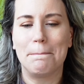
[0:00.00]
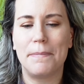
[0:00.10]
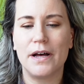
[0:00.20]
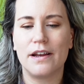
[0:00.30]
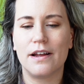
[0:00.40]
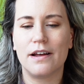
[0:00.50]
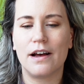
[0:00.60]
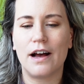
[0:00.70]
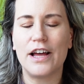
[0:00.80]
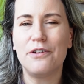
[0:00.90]
but
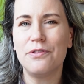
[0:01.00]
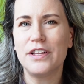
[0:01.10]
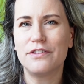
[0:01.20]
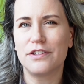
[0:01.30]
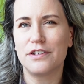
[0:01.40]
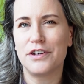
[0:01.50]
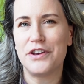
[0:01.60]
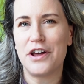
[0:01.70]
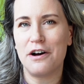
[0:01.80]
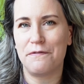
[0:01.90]
I don't think there's
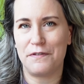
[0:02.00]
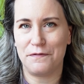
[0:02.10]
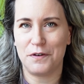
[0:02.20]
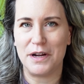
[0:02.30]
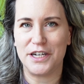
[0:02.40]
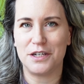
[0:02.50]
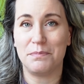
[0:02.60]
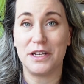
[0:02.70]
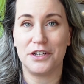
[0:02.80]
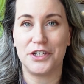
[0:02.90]
enough information
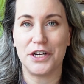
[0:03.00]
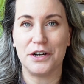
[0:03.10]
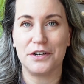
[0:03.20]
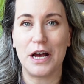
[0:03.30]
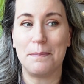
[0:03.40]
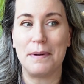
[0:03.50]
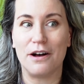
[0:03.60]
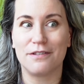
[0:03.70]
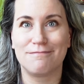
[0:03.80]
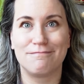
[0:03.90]
being shared
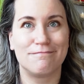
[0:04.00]
about